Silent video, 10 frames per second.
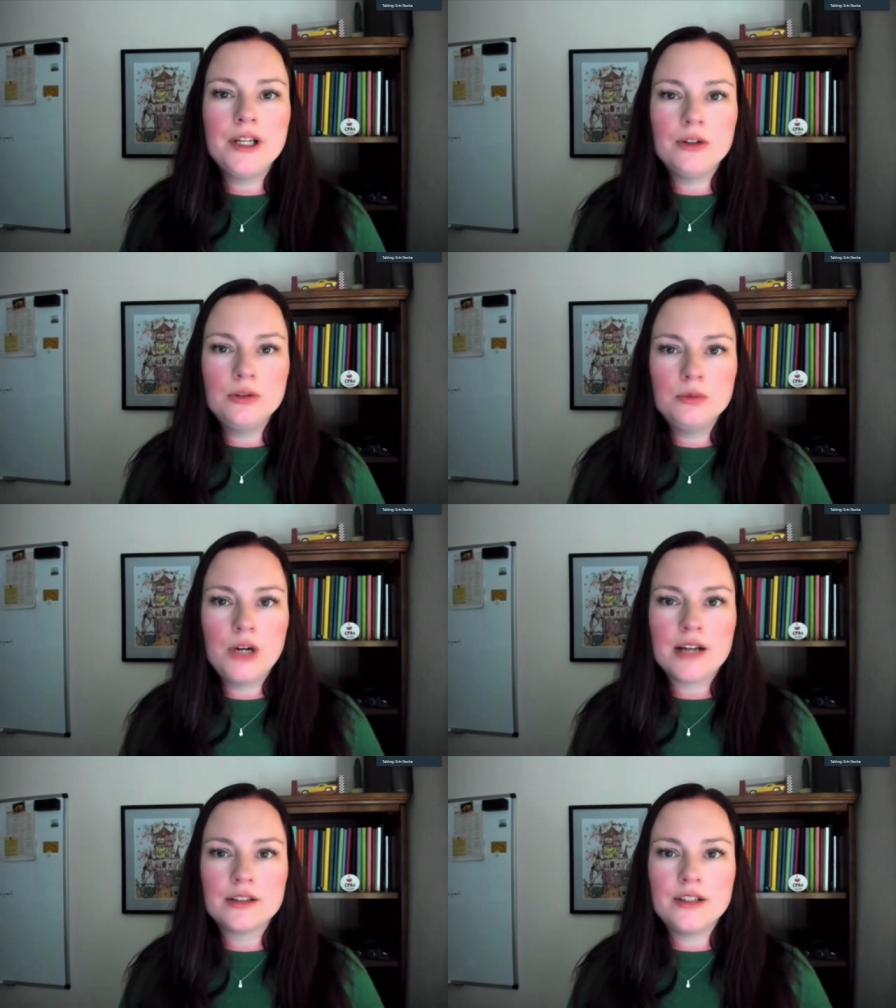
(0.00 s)
own
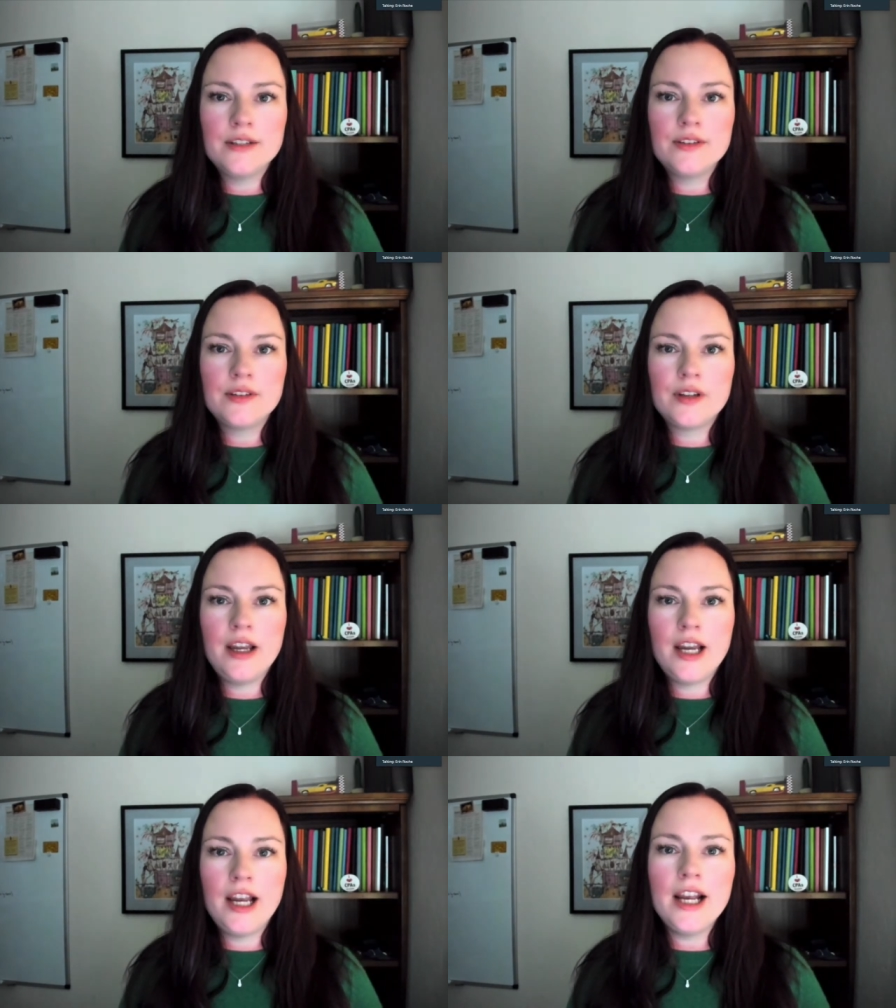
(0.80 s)
practice,
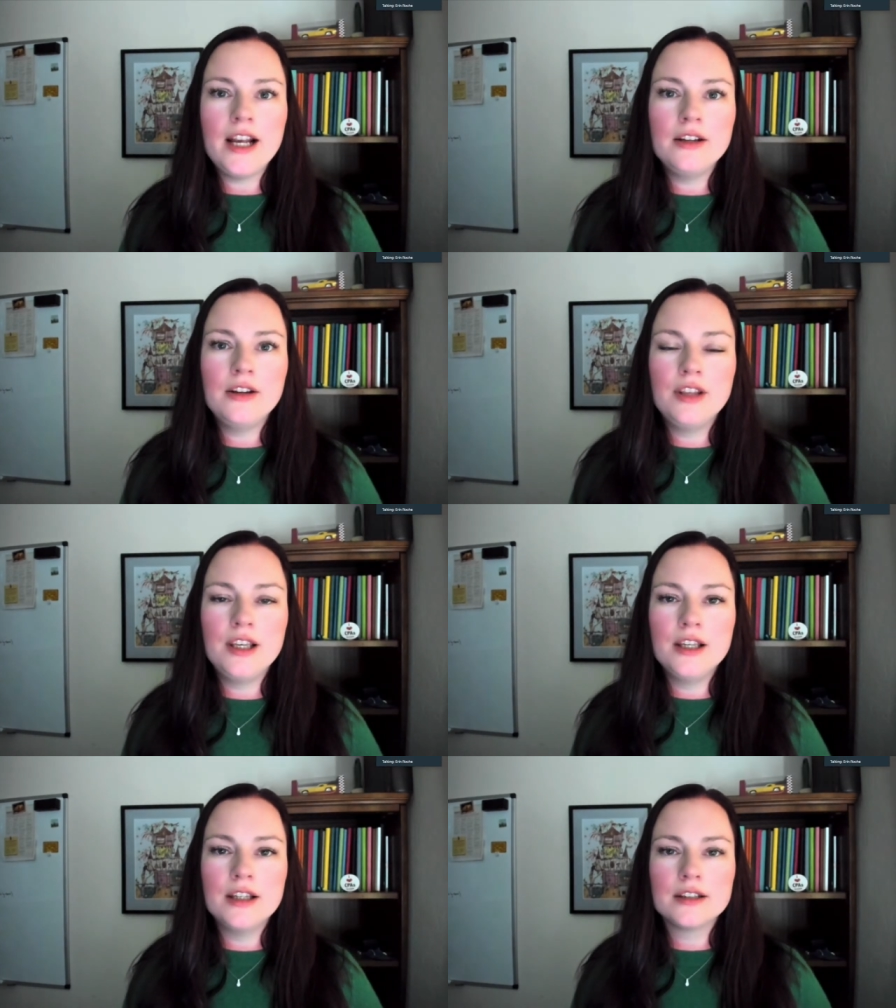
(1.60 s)
I had
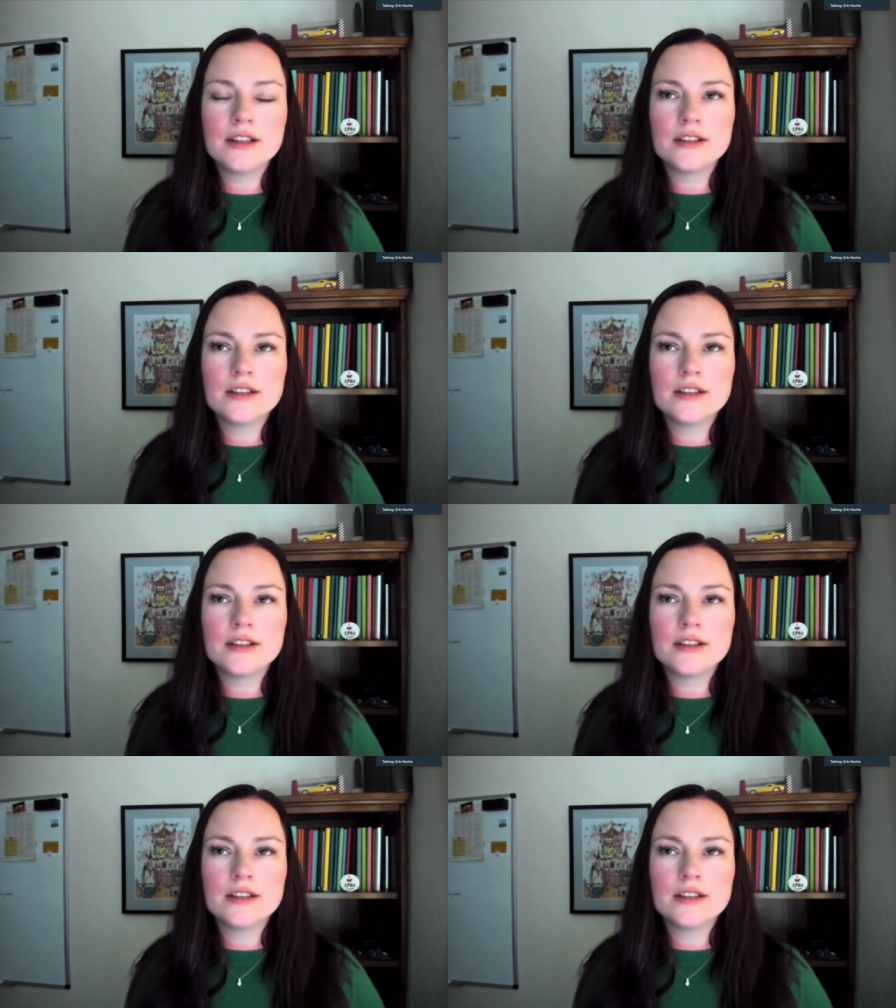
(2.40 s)
the